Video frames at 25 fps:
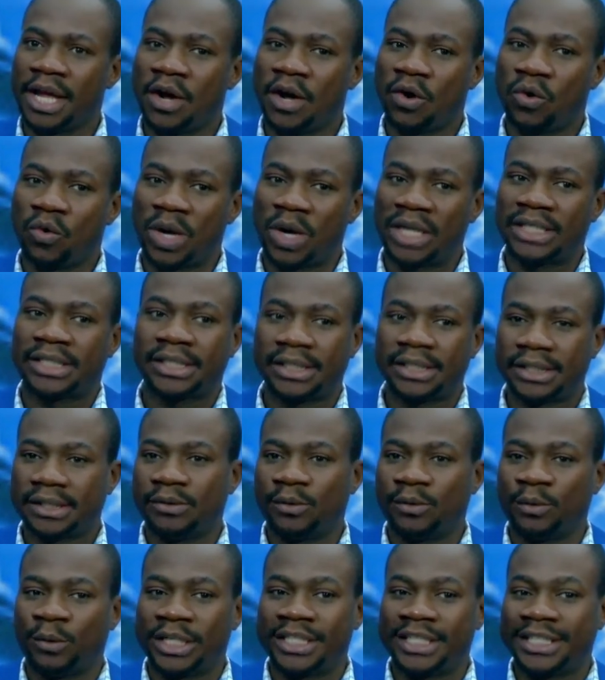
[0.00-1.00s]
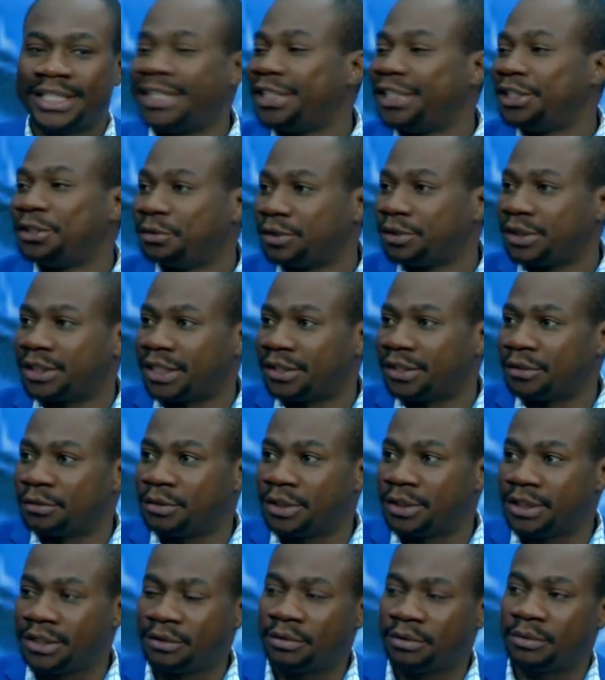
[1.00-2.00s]
What issues are you
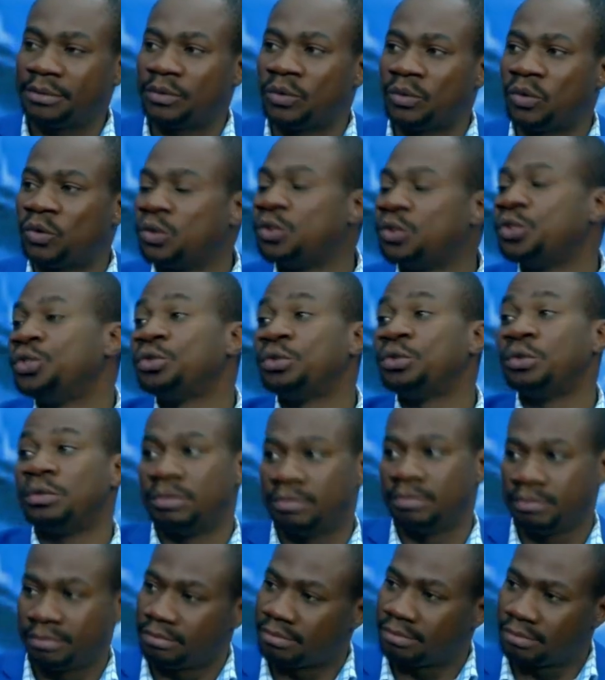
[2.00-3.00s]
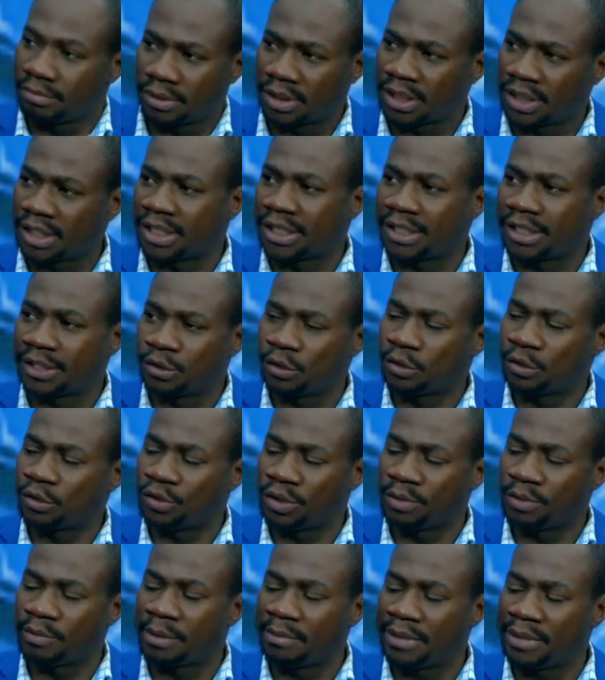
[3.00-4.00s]
going to, would you talk to
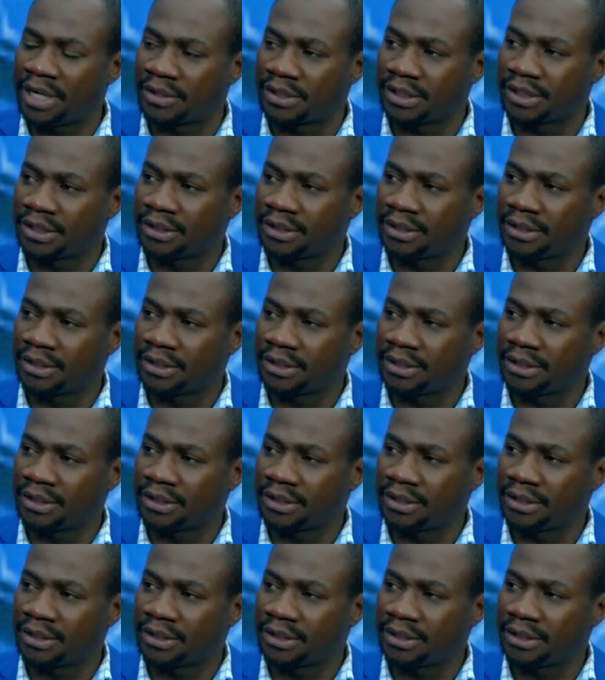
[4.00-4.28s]
him about?